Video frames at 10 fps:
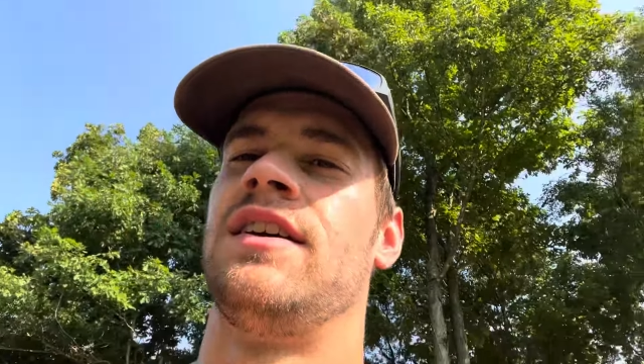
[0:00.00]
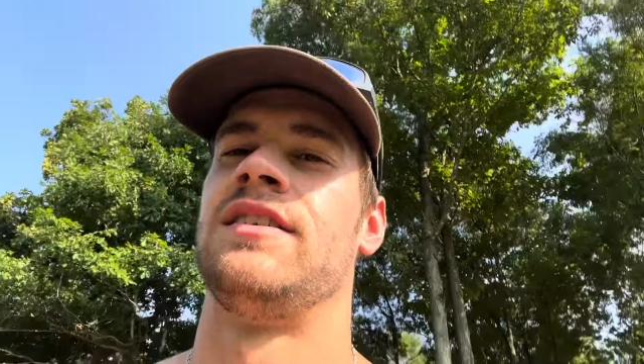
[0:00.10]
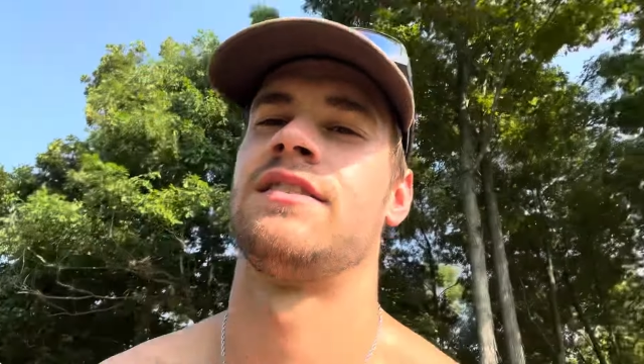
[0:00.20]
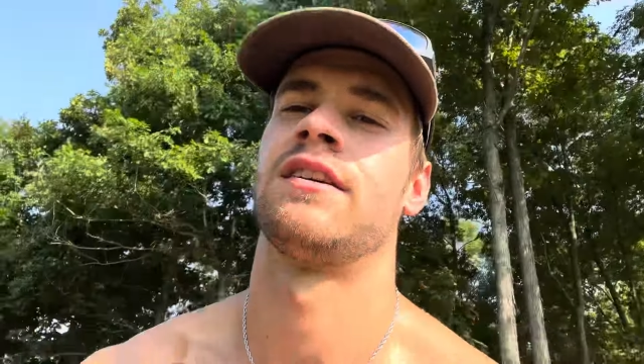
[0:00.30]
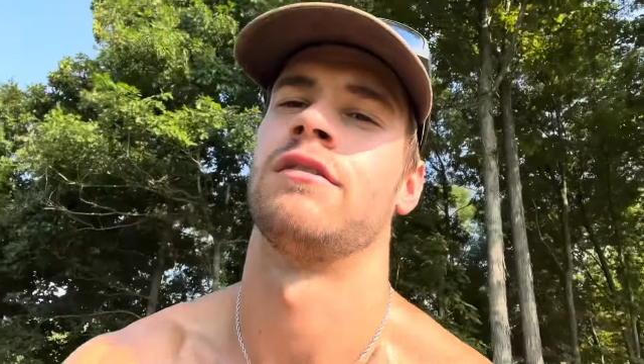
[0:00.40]

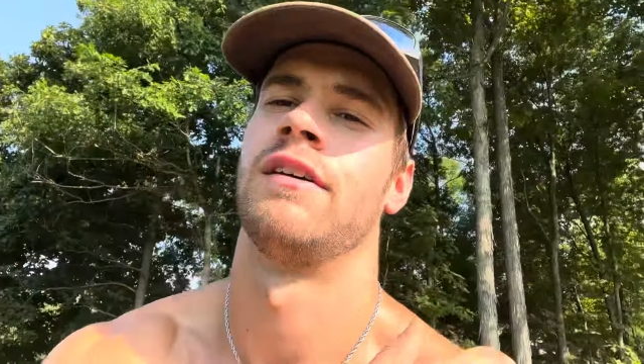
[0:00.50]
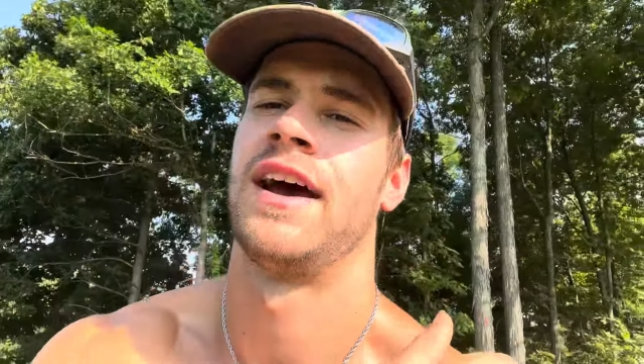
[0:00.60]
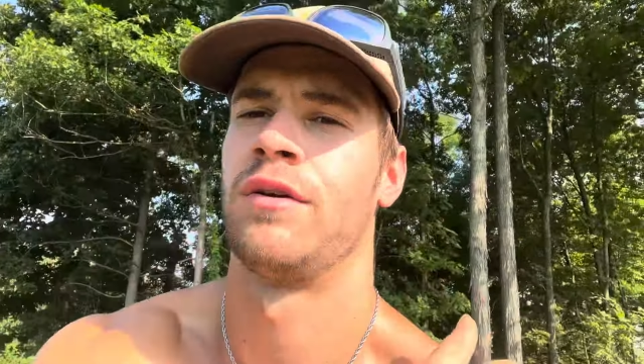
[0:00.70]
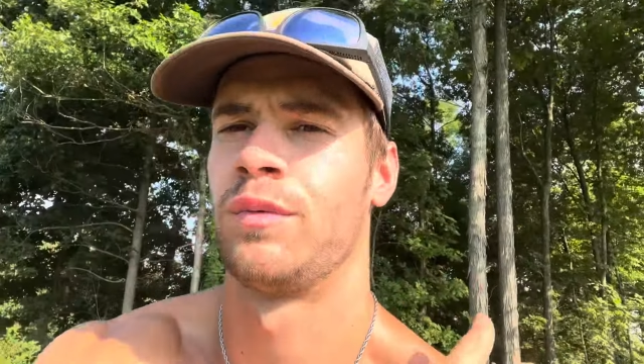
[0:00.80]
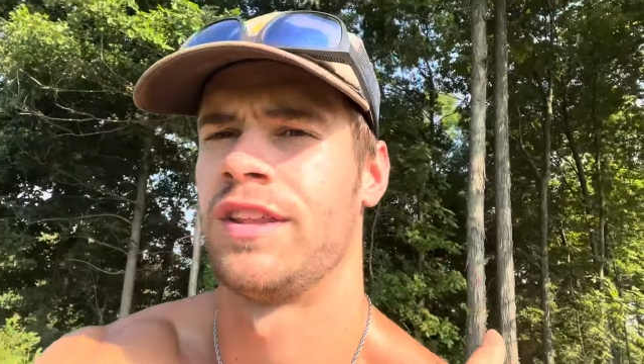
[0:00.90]
stuck
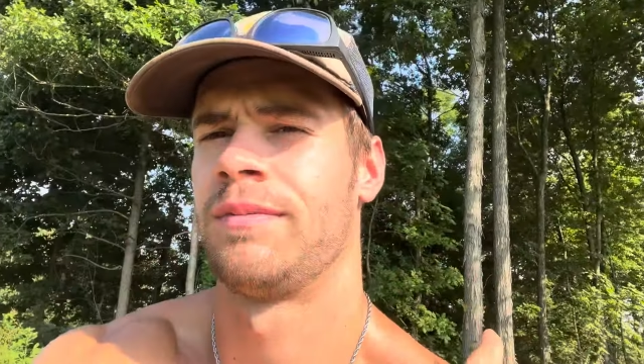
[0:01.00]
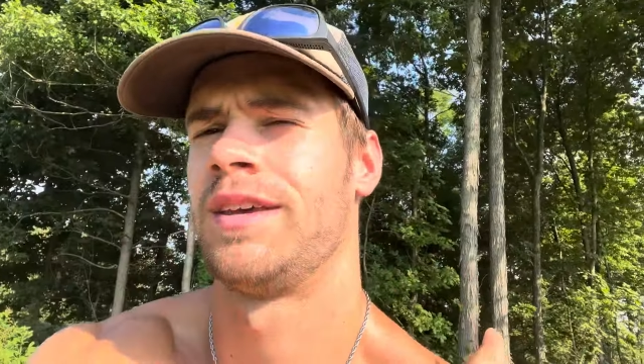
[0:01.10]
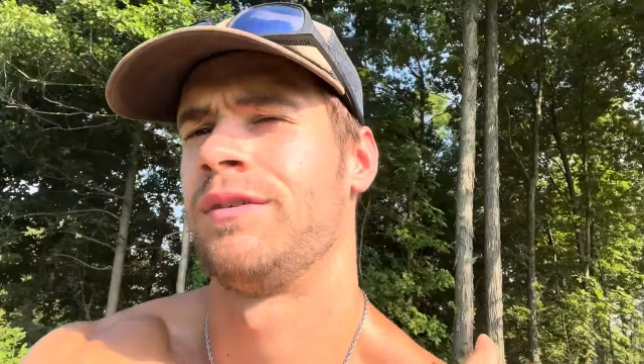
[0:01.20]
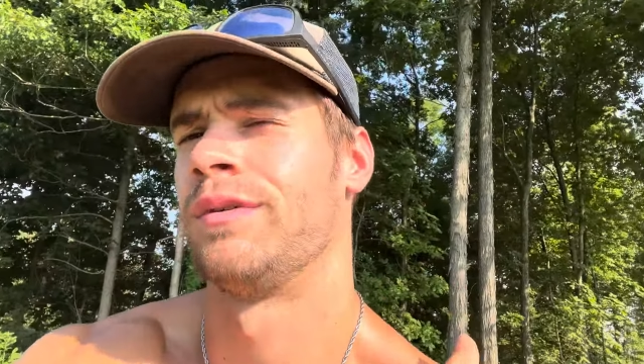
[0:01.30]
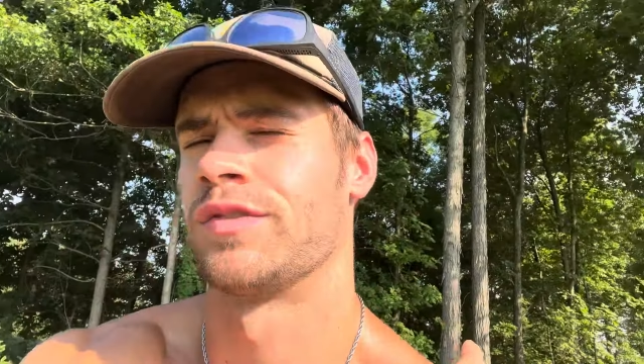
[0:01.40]
around with
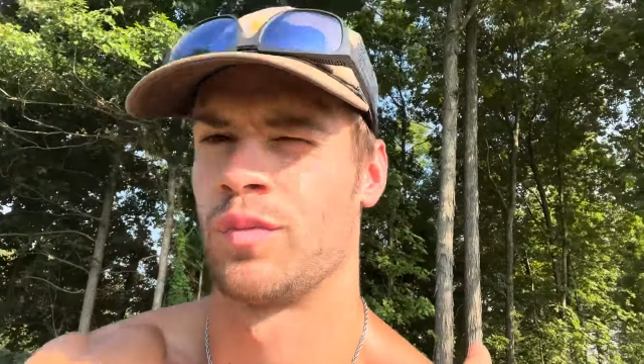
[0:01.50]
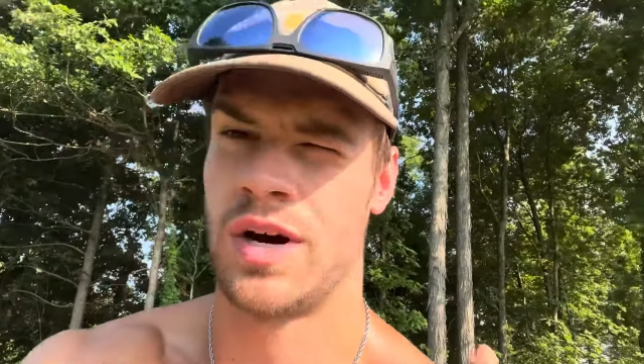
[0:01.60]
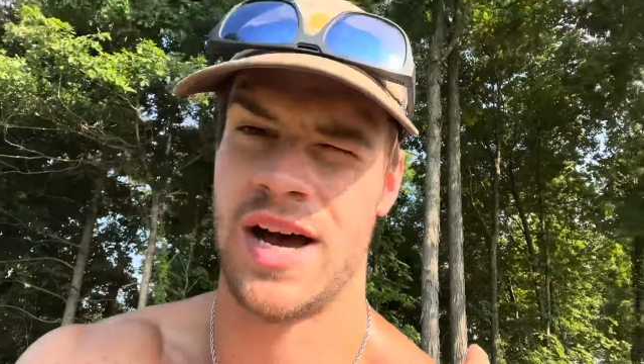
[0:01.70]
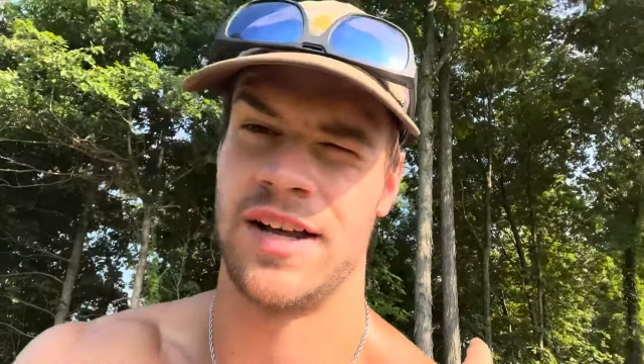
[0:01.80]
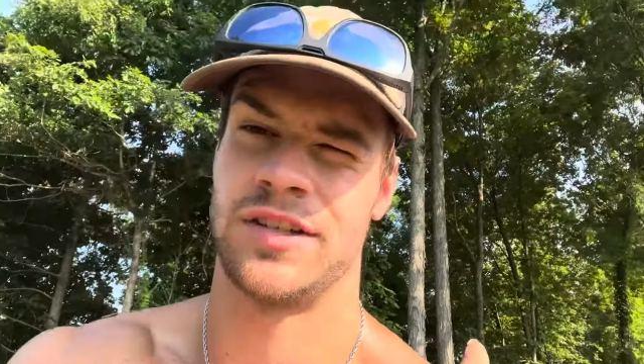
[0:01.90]
me, who has
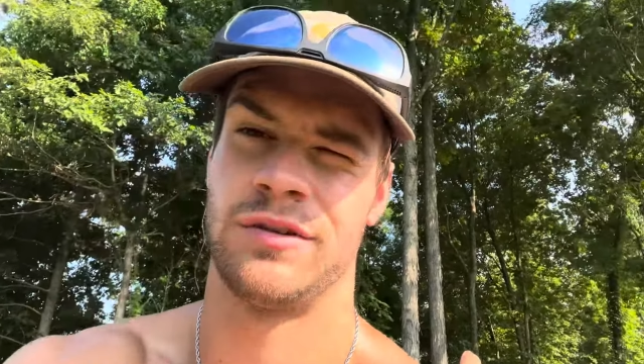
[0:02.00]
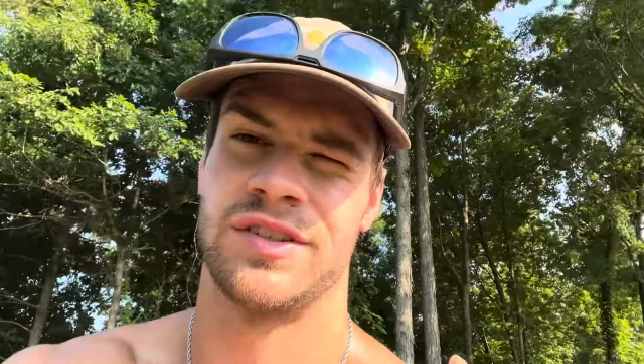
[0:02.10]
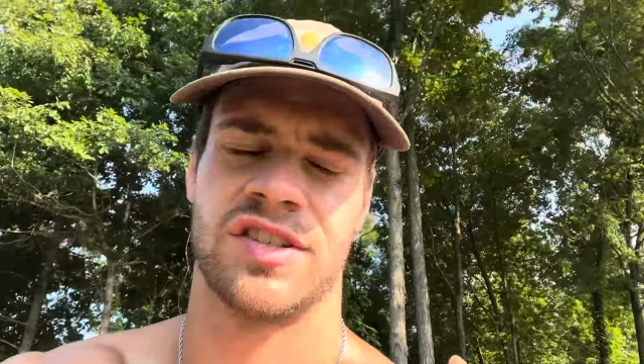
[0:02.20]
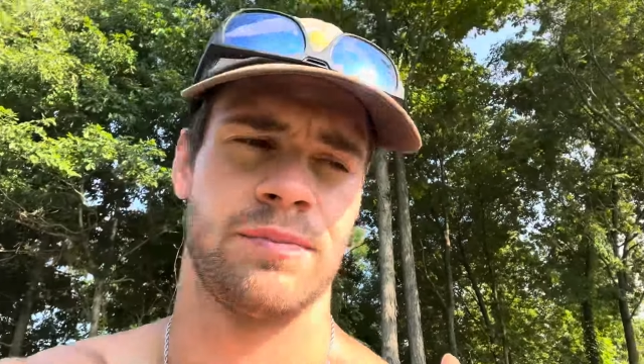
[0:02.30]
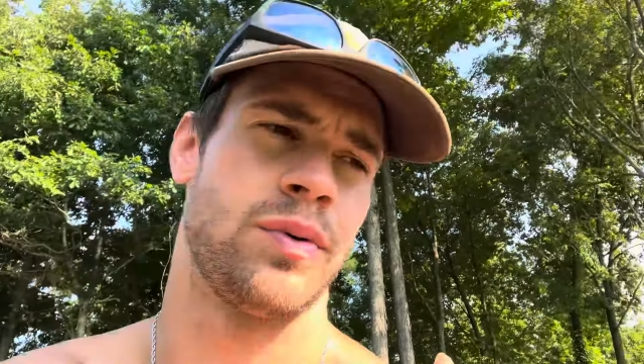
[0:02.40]
watched, who has
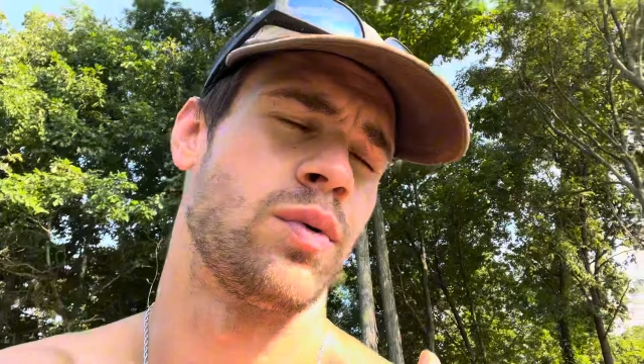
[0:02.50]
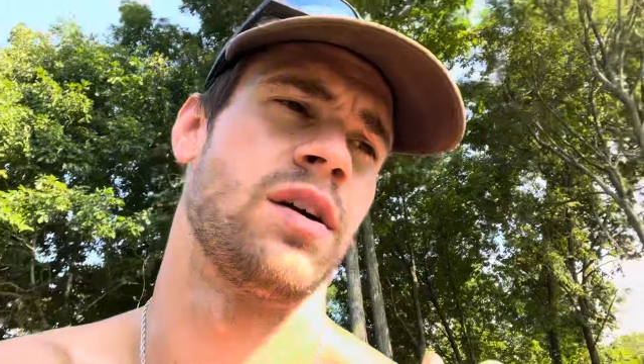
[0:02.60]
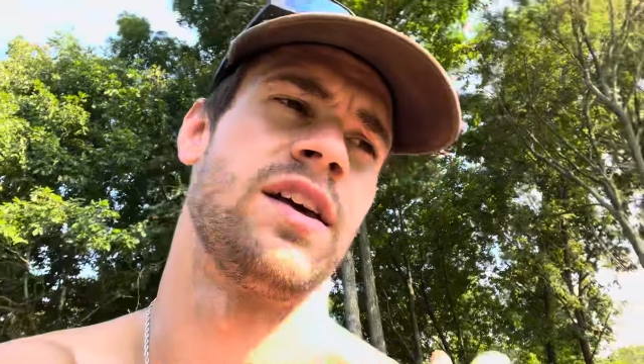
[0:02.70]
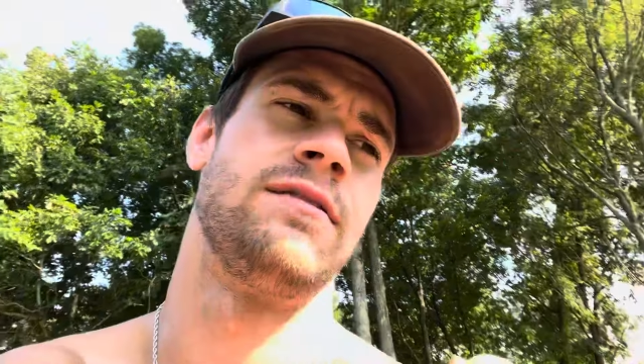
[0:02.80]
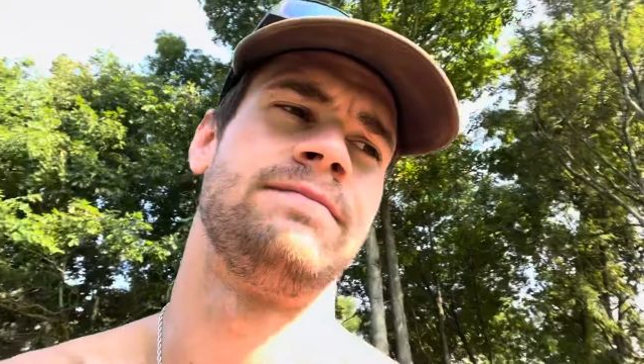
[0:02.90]

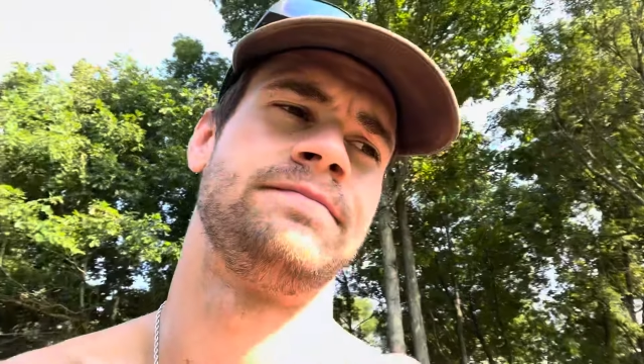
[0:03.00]
supported.